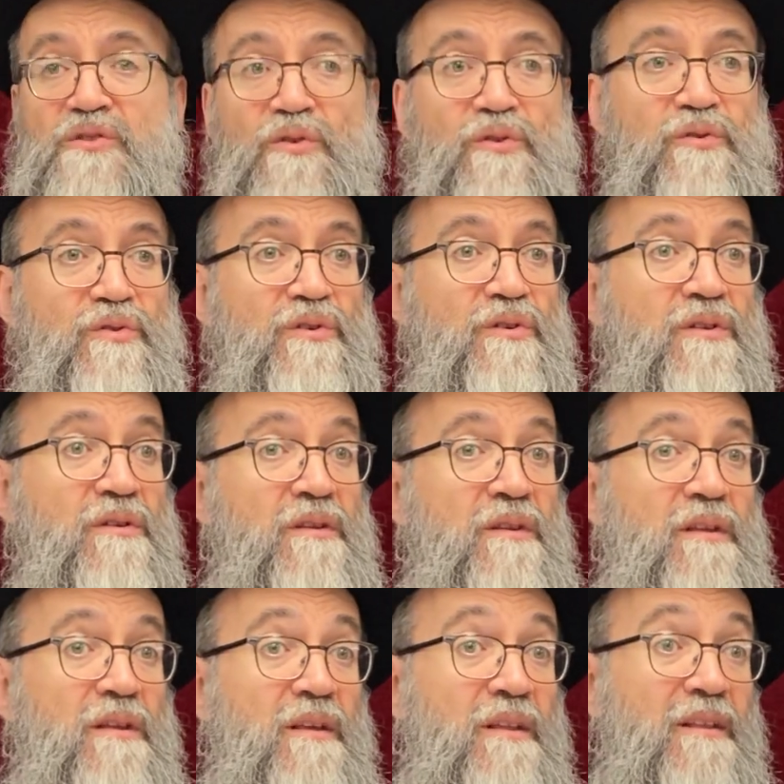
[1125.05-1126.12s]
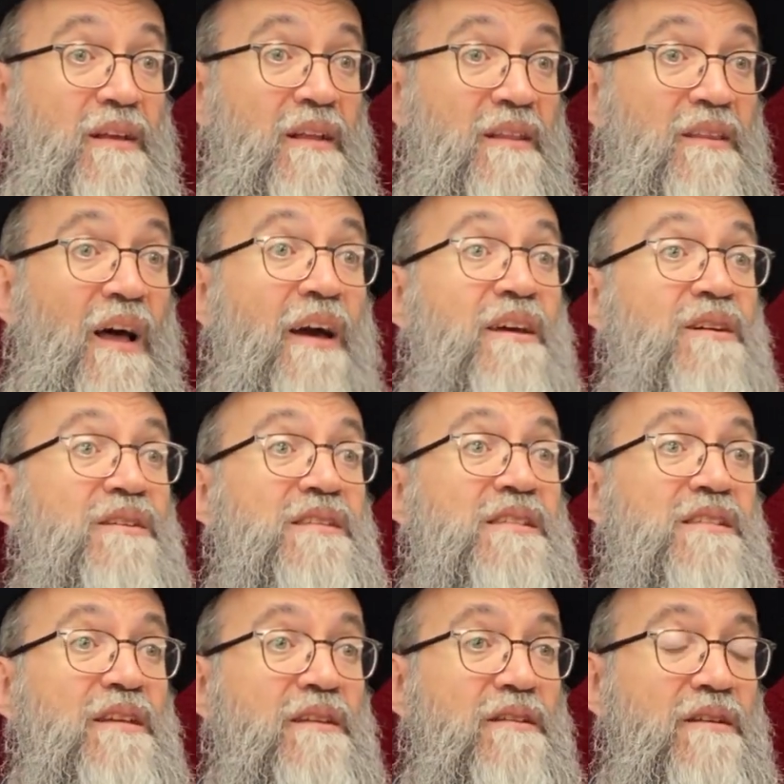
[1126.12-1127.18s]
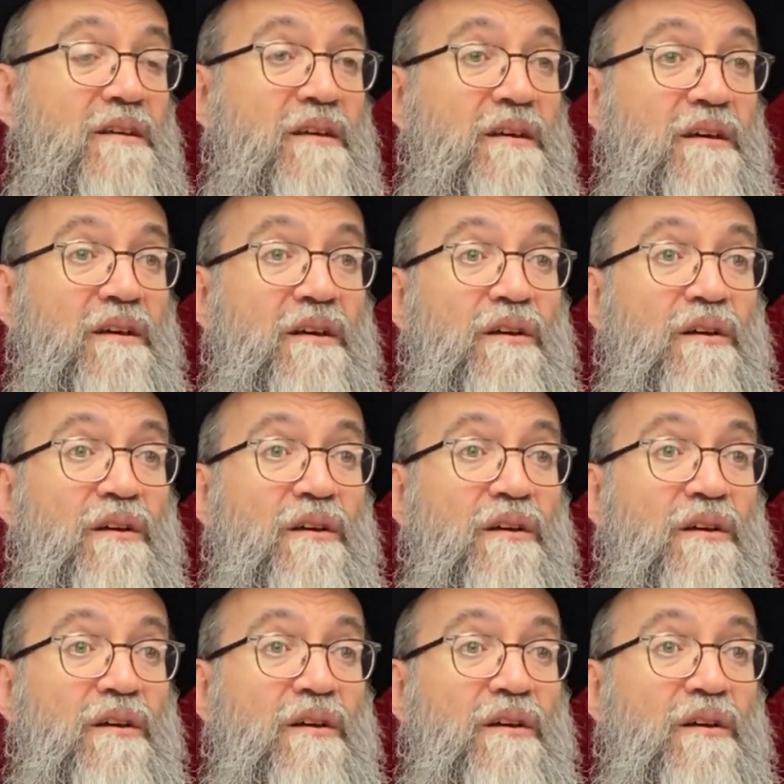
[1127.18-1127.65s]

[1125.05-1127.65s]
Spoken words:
to turn the entire city